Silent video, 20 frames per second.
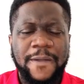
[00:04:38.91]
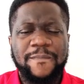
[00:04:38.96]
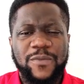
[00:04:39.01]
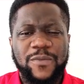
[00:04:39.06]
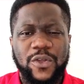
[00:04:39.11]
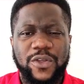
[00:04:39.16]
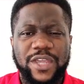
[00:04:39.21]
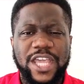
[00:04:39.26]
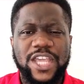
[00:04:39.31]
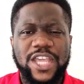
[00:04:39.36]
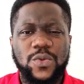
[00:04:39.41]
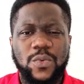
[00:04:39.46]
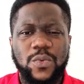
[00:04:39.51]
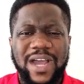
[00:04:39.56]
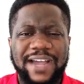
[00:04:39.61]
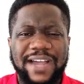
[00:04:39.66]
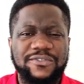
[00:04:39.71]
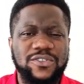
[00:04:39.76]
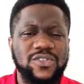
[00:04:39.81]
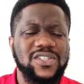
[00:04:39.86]
Okay, you
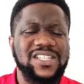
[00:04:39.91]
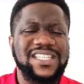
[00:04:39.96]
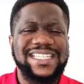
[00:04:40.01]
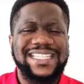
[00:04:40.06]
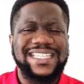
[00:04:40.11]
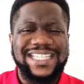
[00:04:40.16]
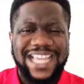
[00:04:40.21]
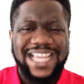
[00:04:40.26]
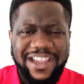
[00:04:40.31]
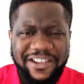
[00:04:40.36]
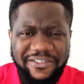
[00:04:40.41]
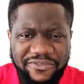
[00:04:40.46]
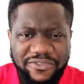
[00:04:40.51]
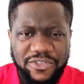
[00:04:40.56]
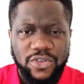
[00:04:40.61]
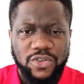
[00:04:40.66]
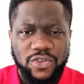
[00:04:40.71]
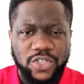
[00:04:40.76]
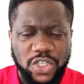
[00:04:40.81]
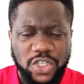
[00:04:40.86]
have to serve
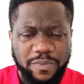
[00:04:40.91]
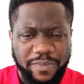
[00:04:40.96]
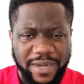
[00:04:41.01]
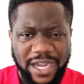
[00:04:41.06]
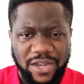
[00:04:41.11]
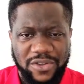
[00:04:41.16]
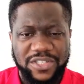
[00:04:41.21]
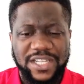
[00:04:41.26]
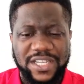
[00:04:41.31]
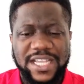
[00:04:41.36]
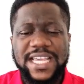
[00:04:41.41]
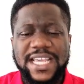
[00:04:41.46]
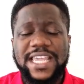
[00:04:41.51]
your spouse.